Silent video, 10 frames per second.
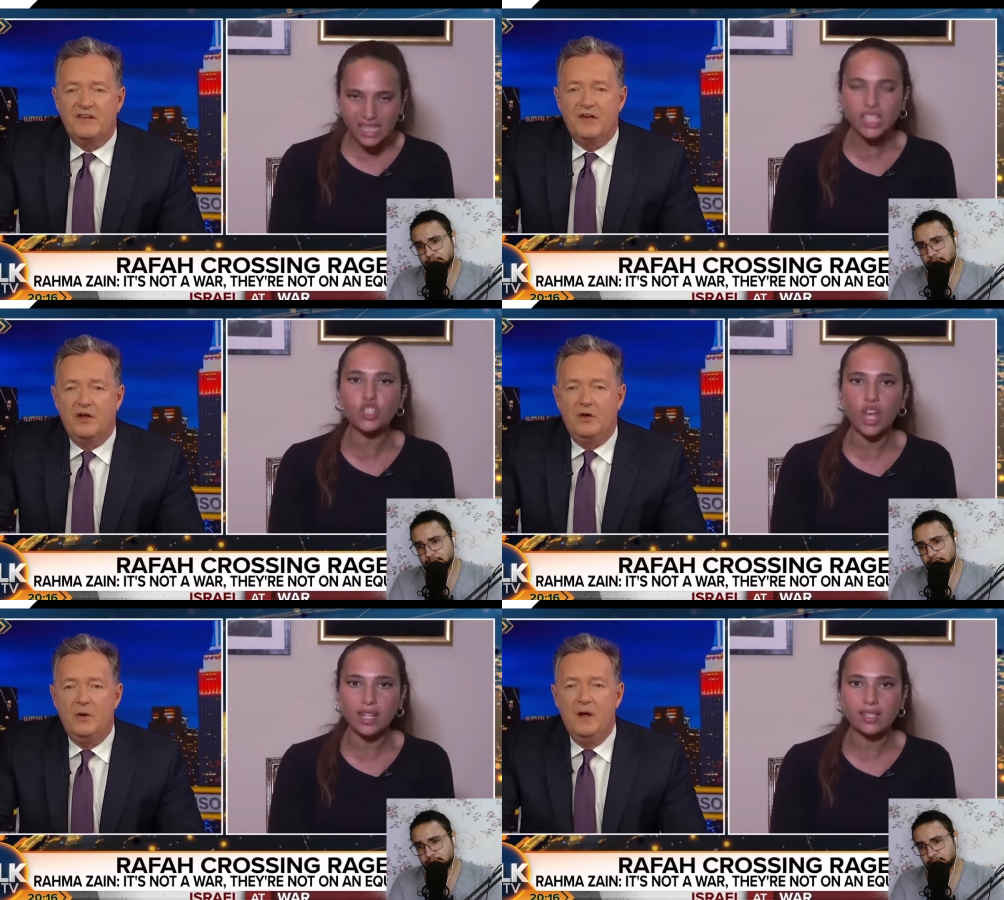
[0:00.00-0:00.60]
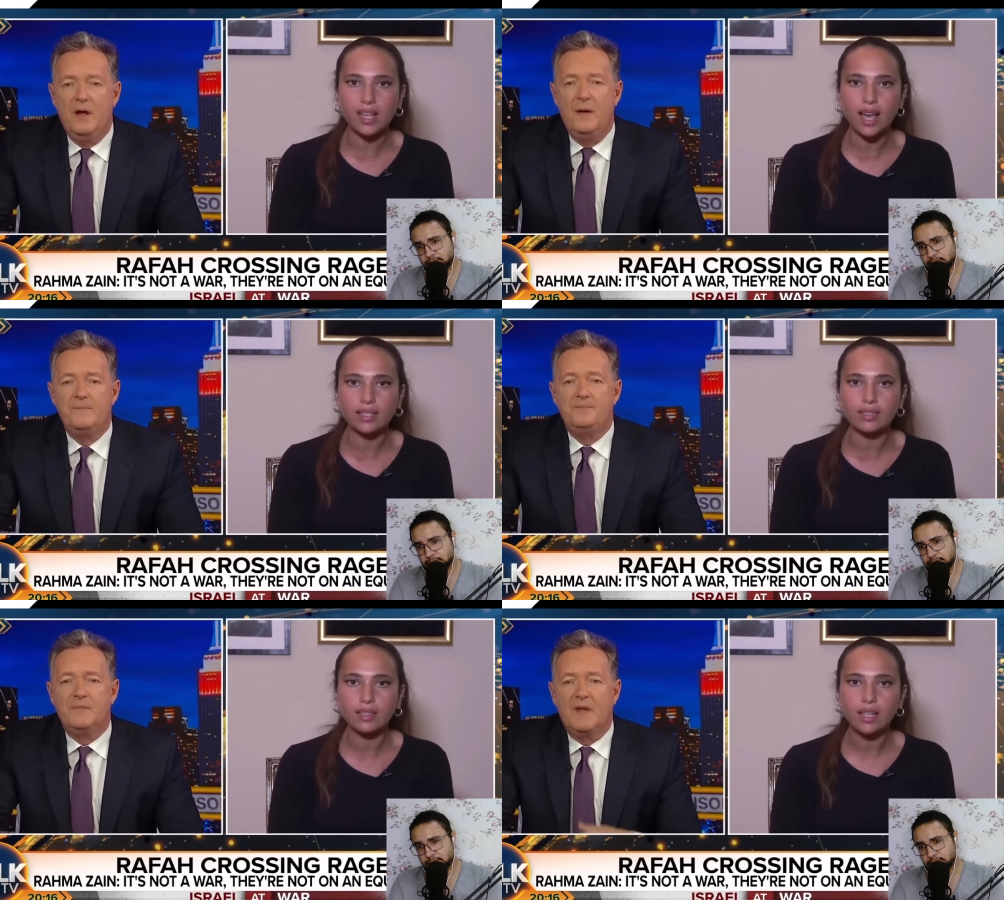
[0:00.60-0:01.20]
Speaker 1: is you, a
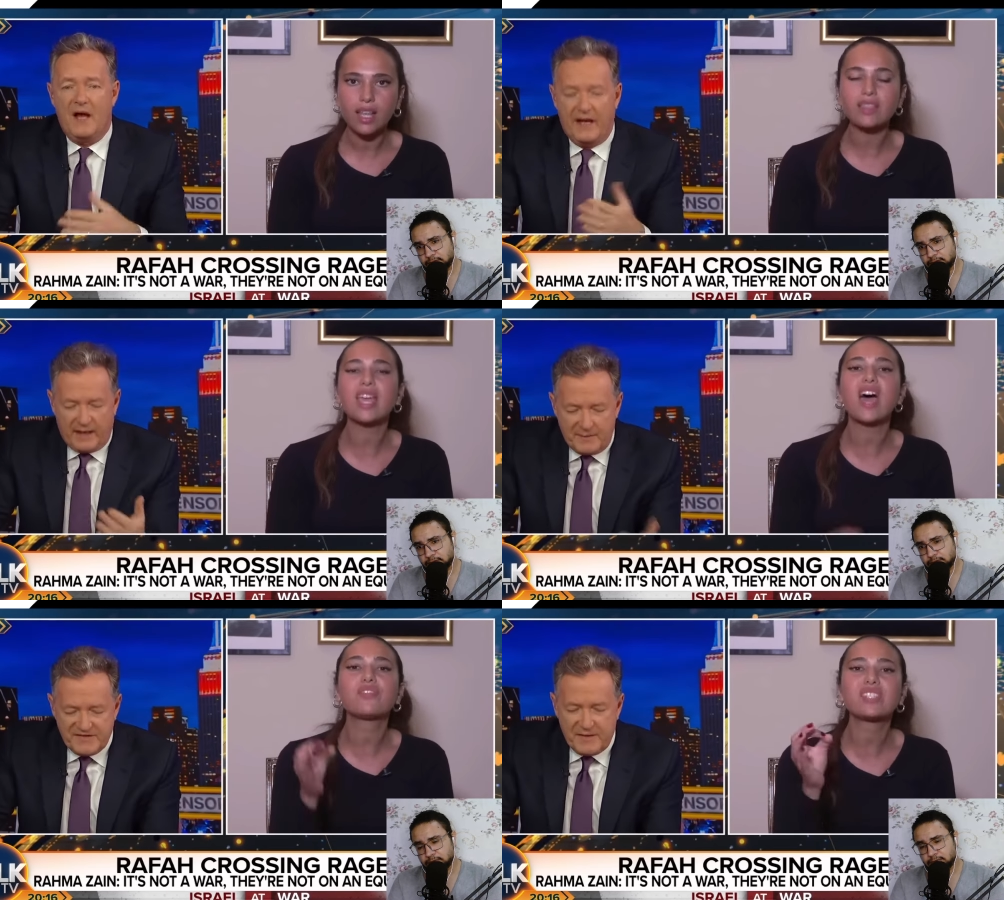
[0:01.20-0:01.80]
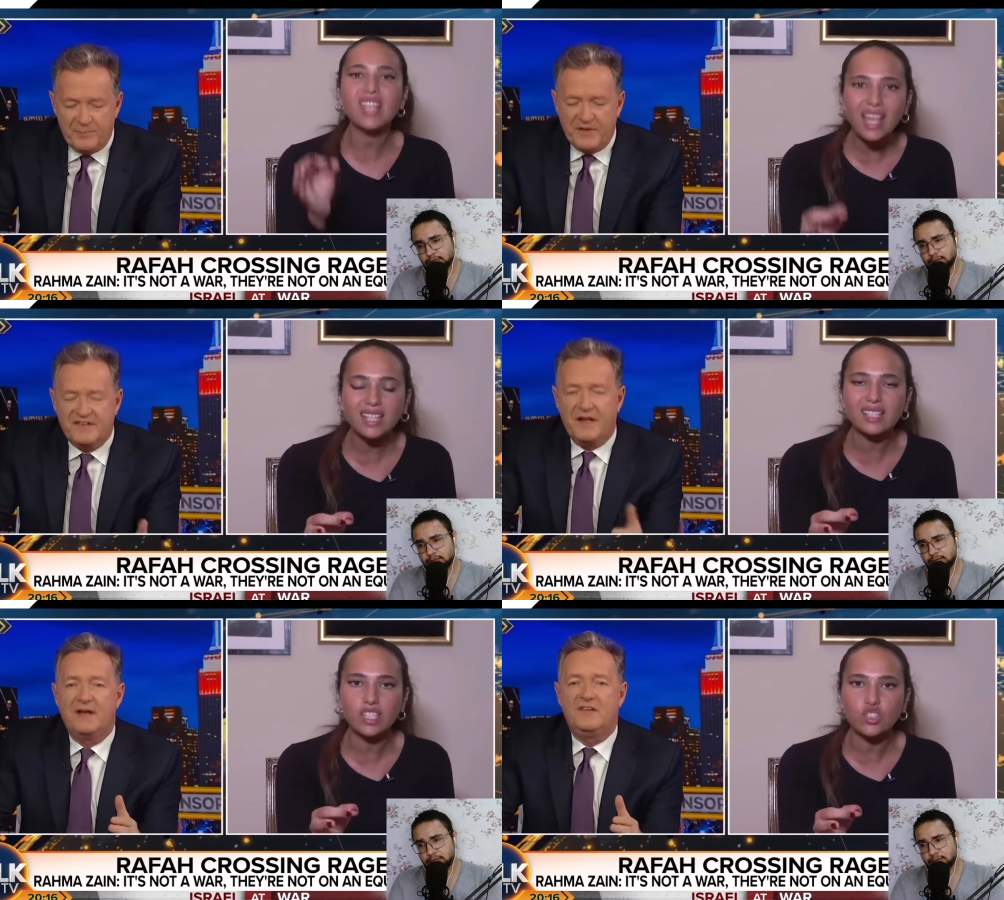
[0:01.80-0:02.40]
genocide. And they I'm have simply said
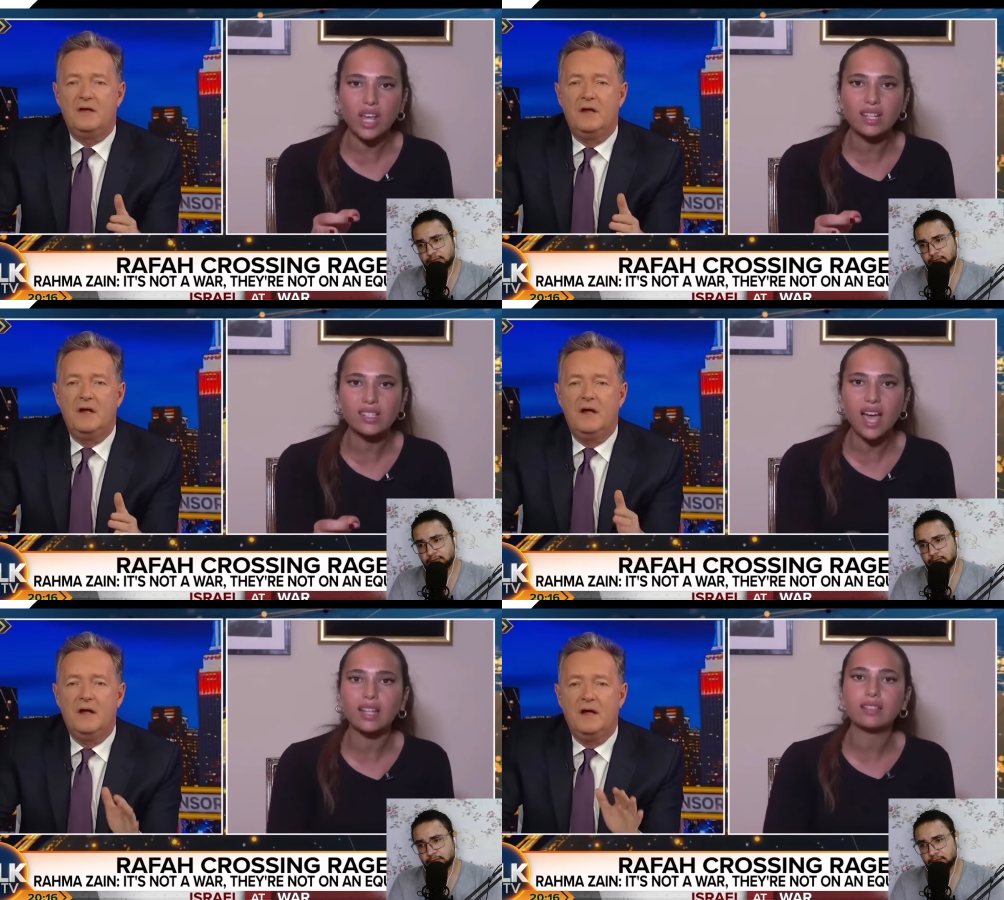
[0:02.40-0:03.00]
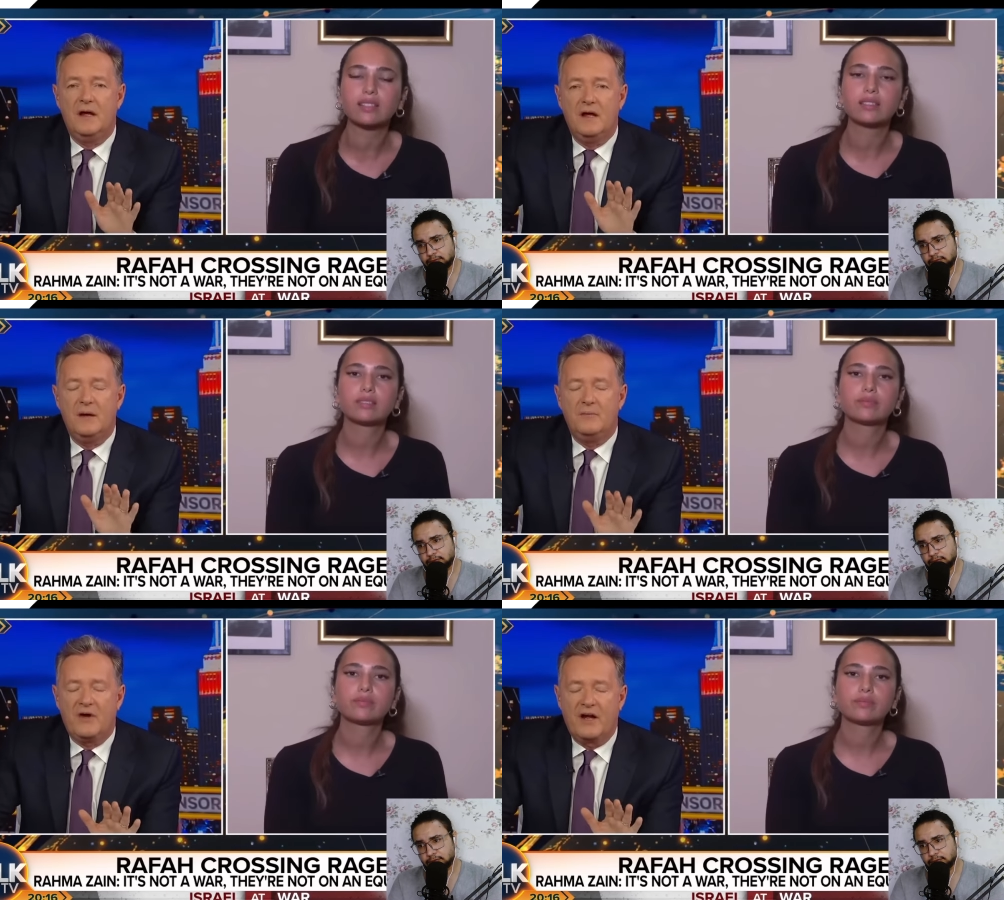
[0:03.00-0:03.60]
saying it's a genocide.
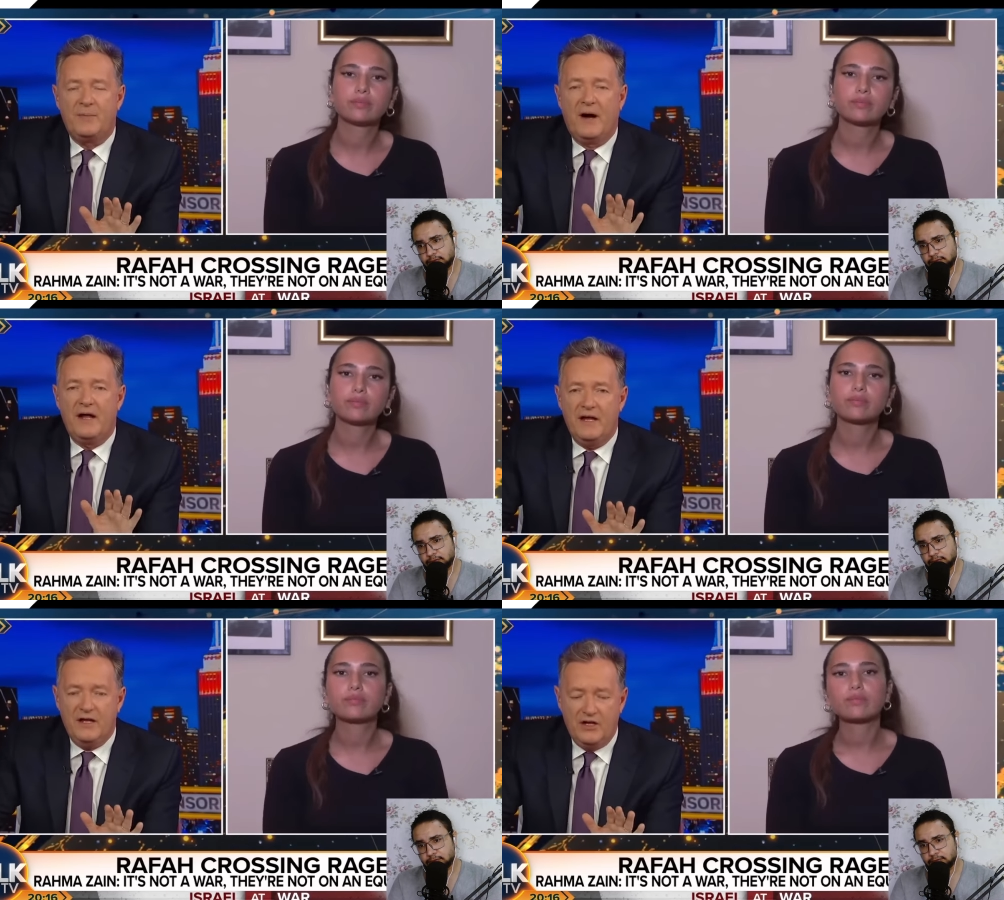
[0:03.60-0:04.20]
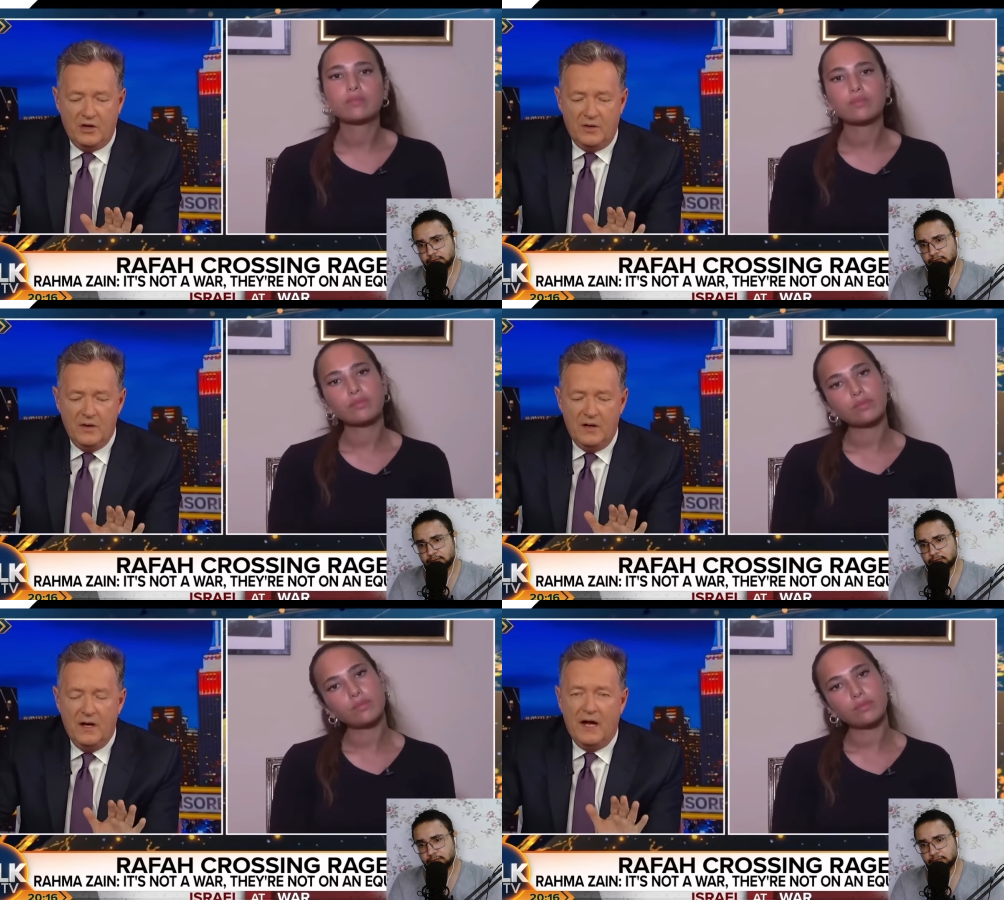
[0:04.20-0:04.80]
Speaker 2: Rahma, I hear you,
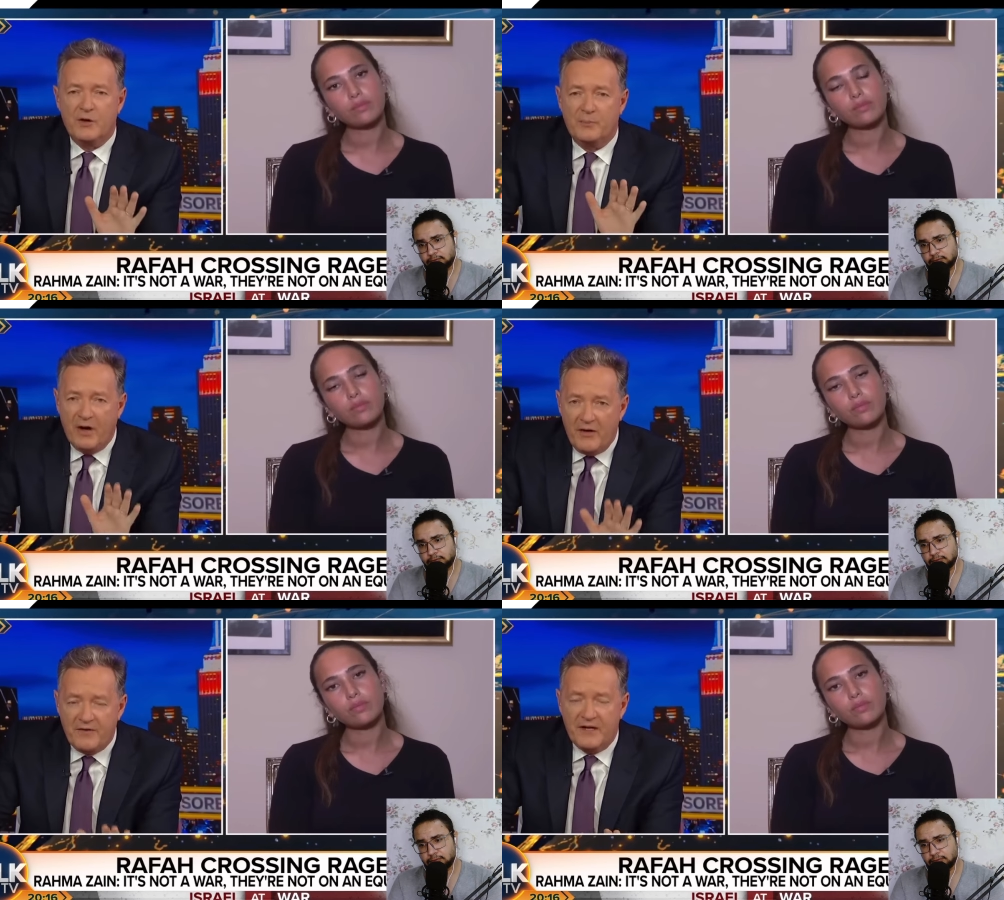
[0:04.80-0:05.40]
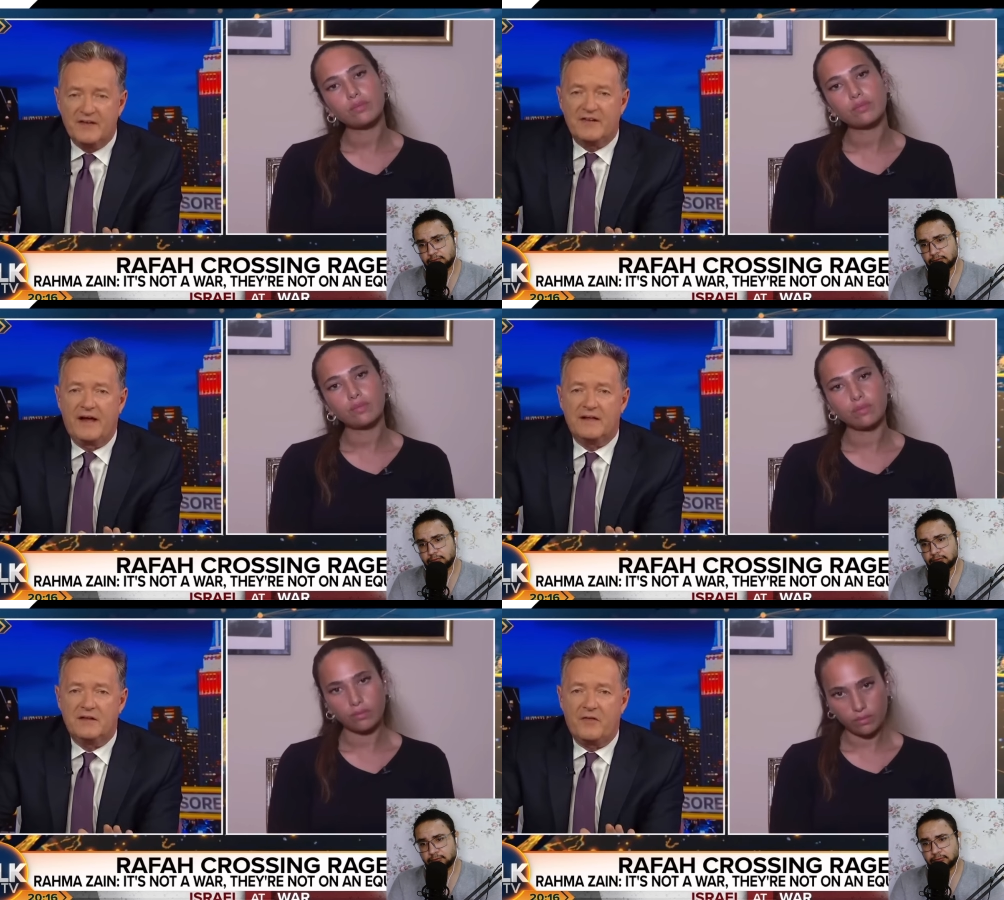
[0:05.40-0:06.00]
and you're perfectly
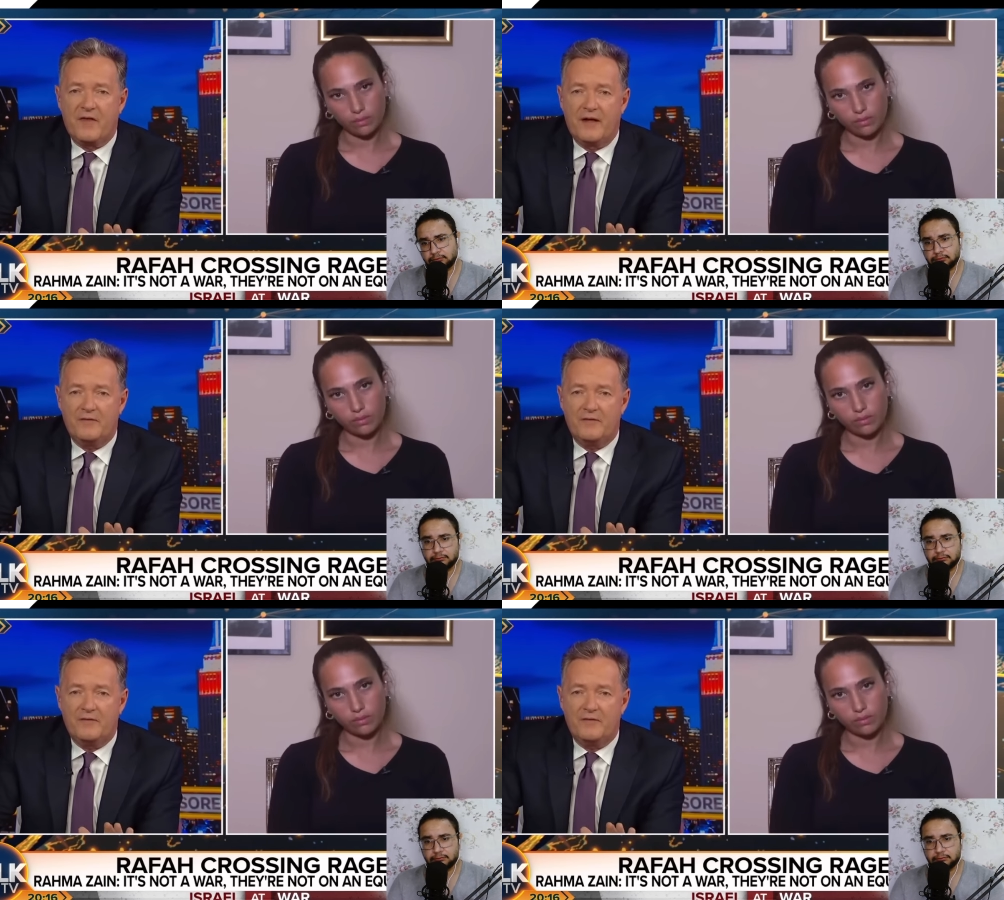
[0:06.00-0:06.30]
entitled to that